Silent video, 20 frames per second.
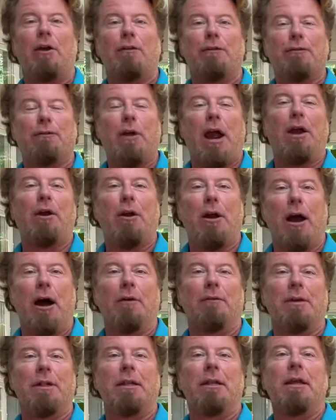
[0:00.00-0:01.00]
air fryer
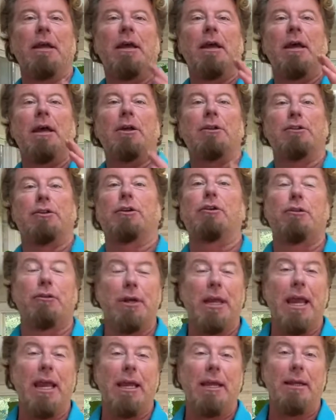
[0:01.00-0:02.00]
oven to
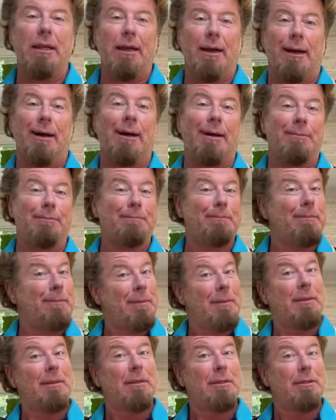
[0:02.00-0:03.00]
create
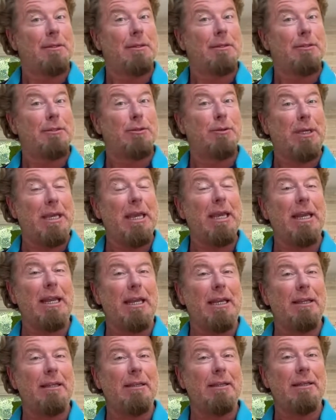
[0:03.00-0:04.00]

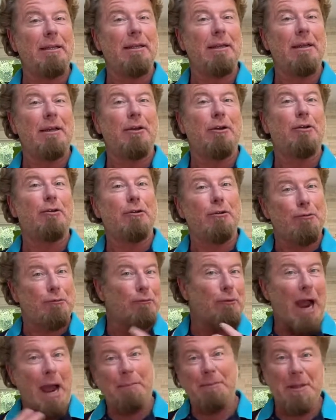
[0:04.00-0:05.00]
zucchini
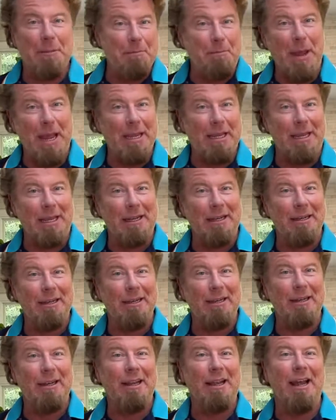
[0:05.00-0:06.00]
wrapped in bacon,
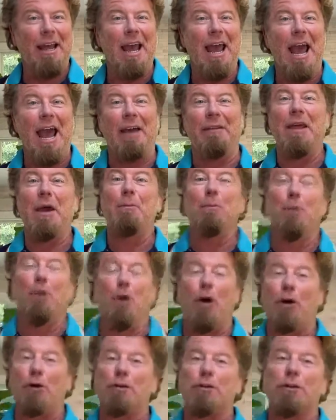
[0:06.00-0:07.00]
and then
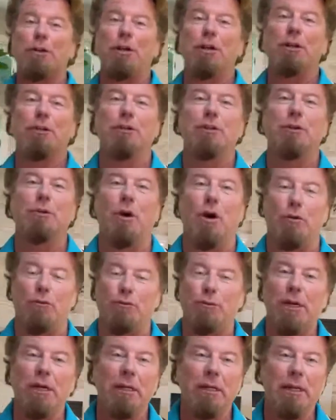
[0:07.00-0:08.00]
we're also going to do a
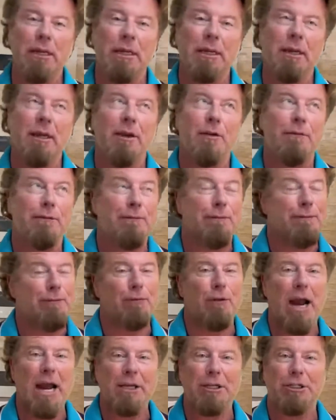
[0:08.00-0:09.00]
really
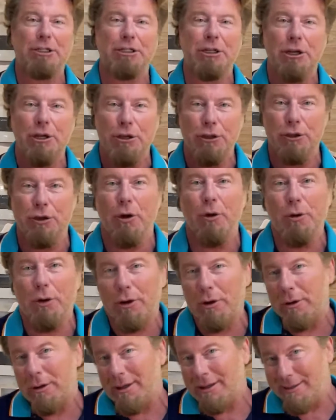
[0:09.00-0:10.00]
fresh
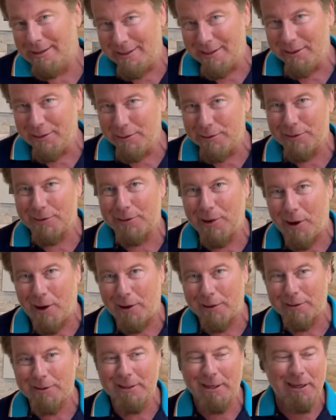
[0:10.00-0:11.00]
yogurt dill
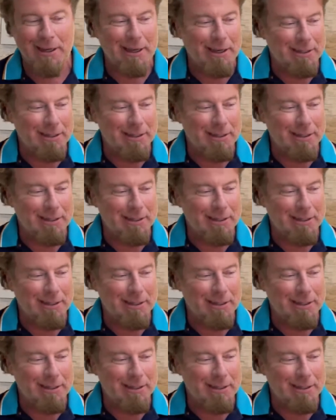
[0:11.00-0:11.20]
sauce.